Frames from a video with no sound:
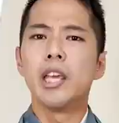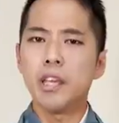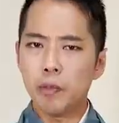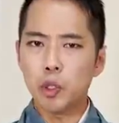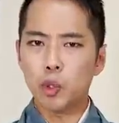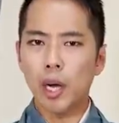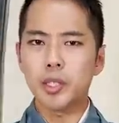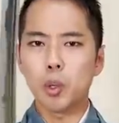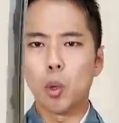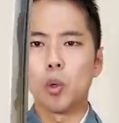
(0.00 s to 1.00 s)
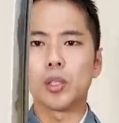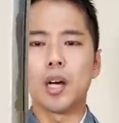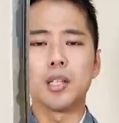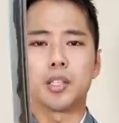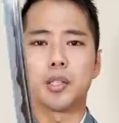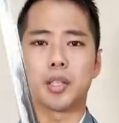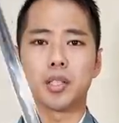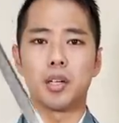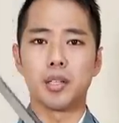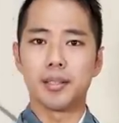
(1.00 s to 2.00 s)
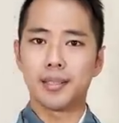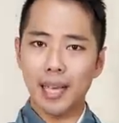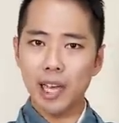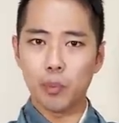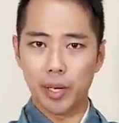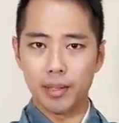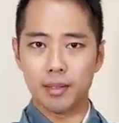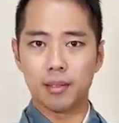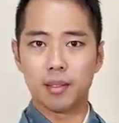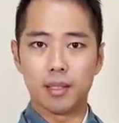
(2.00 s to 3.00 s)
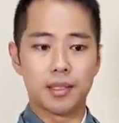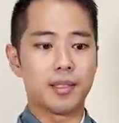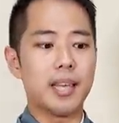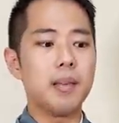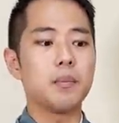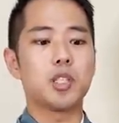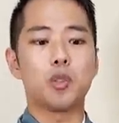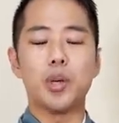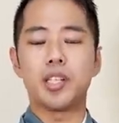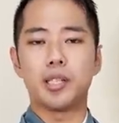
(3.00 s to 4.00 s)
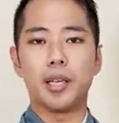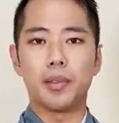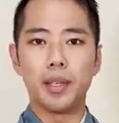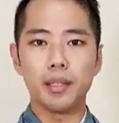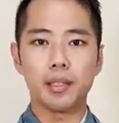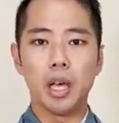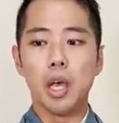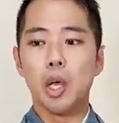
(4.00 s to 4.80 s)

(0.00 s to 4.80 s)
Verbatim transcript: If you try to hold onto the katana sideways, the same situation like this,